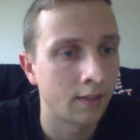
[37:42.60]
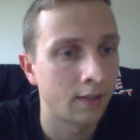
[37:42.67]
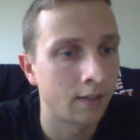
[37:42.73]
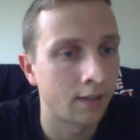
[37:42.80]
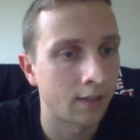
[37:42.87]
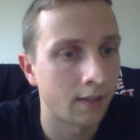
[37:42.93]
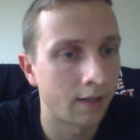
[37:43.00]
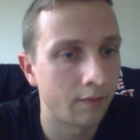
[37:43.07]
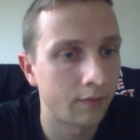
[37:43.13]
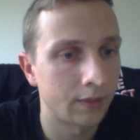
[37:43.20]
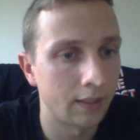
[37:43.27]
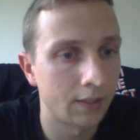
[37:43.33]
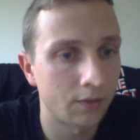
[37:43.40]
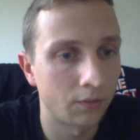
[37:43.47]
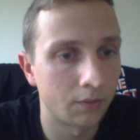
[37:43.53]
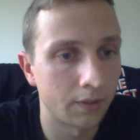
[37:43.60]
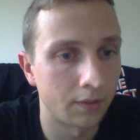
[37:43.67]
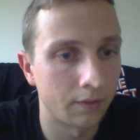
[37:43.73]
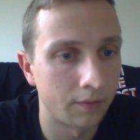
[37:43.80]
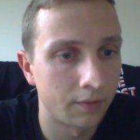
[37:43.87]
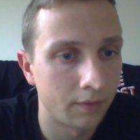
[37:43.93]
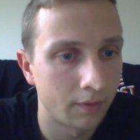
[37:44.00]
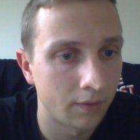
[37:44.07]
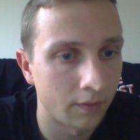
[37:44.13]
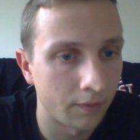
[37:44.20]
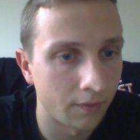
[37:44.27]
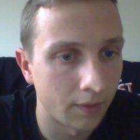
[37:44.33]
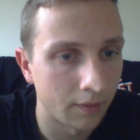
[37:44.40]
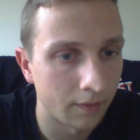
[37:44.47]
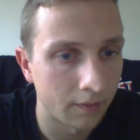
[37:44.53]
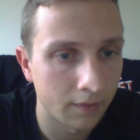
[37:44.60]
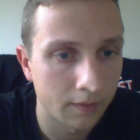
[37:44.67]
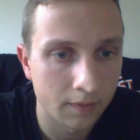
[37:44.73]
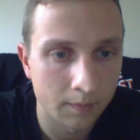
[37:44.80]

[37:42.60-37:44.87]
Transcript: Having the list order of ranks.